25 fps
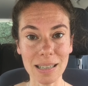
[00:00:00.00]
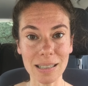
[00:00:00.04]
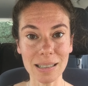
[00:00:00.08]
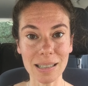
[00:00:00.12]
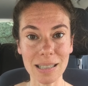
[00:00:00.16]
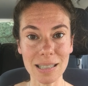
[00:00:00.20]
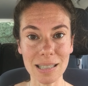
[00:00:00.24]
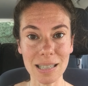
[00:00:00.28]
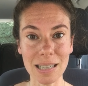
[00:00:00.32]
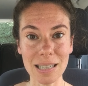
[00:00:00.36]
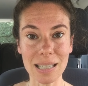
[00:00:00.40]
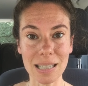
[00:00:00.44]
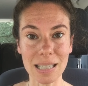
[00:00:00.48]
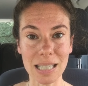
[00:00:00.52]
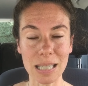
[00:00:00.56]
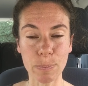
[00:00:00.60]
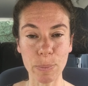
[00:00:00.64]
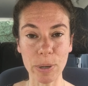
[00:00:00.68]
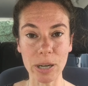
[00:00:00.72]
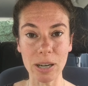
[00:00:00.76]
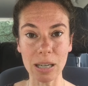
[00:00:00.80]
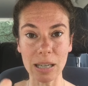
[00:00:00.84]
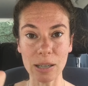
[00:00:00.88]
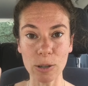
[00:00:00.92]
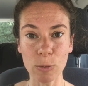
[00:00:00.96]
This is the
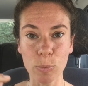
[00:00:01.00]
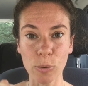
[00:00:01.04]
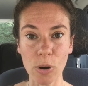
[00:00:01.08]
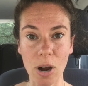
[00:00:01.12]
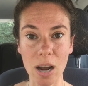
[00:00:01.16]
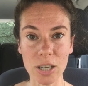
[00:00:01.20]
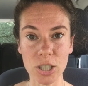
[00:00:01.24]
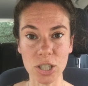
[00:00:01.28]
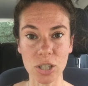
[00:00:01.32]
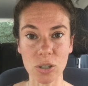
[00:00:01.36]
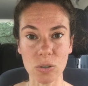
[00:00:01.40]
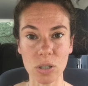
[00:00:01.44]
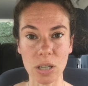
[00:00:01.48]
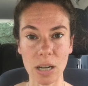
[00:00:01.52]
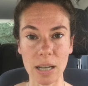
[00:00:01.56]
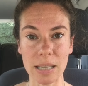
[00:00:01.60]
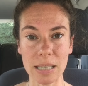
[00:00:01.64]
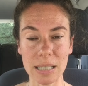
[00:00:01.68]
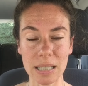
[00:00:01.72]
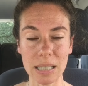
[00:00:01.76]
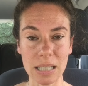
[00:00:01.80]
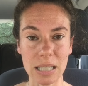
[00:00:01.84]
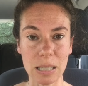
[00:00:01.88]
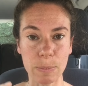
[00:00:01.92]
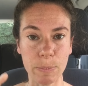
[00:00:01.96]
spirit who brought you,
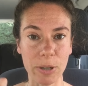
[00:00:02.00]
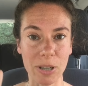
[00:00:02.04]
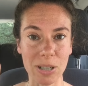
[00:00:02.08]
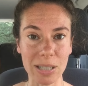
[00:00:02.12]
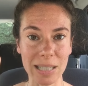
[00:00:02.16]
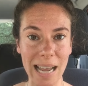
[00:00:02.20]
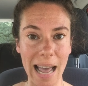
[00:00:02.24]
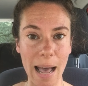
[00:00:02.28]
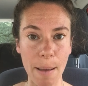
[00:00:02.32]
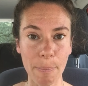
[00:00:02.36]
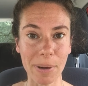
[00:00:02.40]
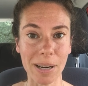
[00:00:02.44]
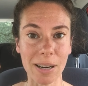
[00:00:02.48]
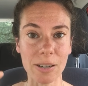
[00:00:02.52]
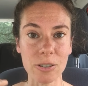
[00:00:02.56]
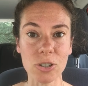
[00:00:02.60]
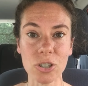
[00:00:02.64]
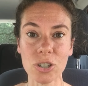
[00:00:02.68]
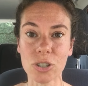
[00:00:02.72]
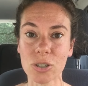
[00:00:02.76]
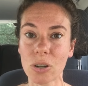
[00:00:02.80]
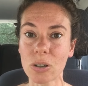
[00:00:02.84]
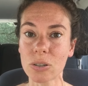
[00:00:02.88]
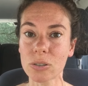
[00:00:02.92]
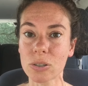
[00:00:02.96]
this is spirit tapping on your
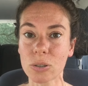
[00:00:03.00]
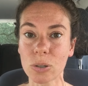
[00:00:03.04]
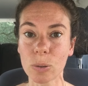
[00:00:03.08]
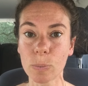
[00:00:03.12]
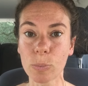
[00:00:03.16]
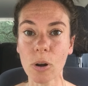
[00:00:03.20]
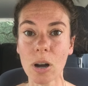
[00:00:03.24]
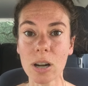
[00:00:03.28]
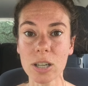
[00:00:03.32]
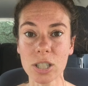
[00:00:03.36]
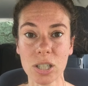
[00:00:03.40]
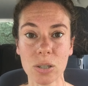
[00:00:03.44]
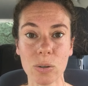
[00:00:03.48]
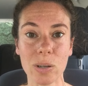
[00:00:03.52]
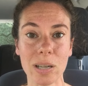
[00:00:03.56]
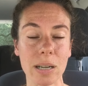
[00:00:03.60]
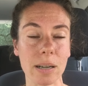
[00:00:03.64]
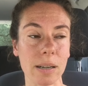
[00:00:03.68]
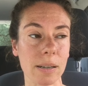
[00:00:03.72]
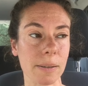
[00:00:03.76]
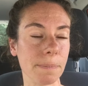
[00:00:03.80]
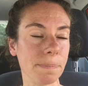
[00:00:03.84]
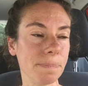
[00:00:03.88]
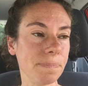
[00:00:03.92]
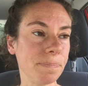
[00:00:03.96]
shoulder who brought you
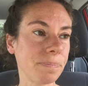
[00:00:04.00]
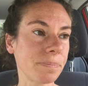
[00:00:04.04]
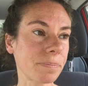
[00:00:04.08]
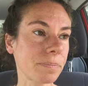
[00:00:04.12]
here.